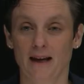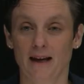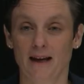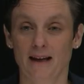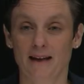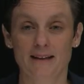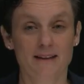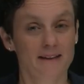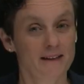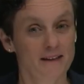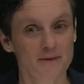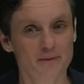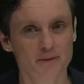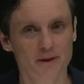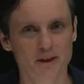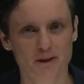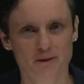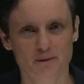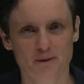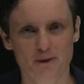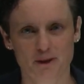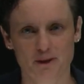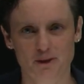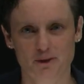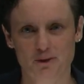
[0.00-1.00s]
In this video, I
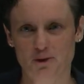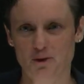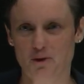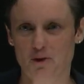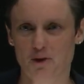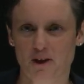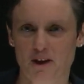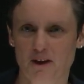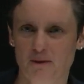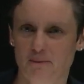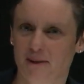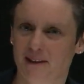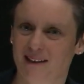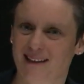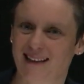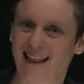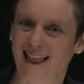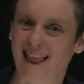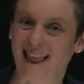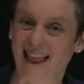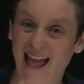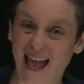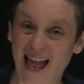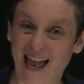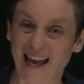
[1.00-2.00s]
want to talk about
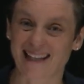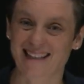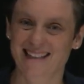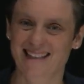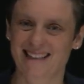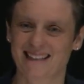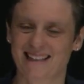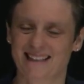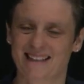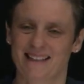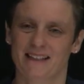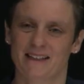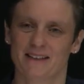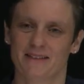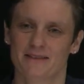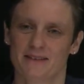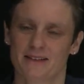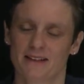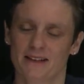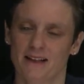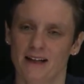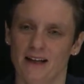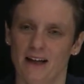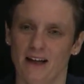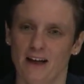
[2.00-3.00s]

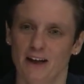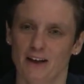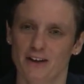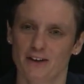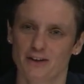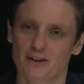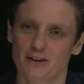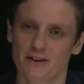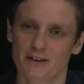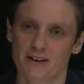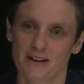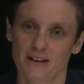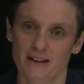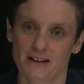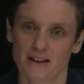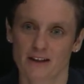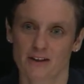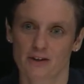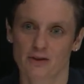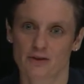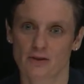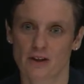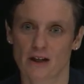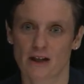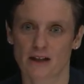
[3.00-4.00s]
laxatives. So these
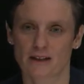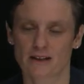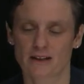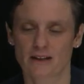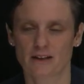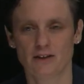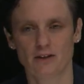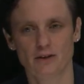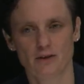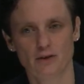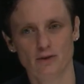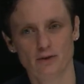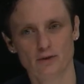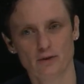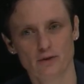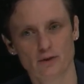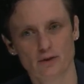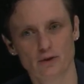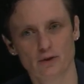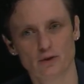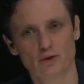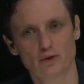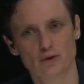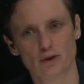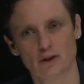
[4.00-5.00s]
are drugs that you use
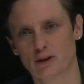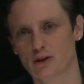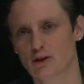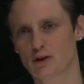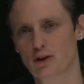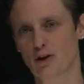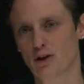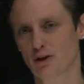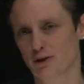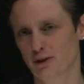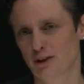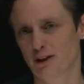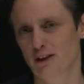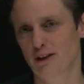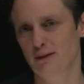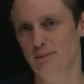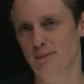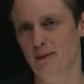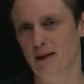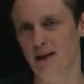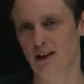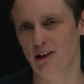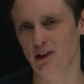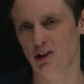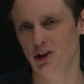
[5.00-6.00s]
to treat
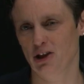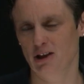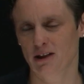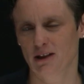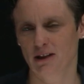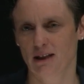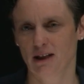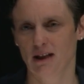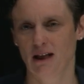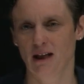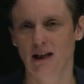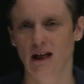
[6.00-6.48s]
constipation.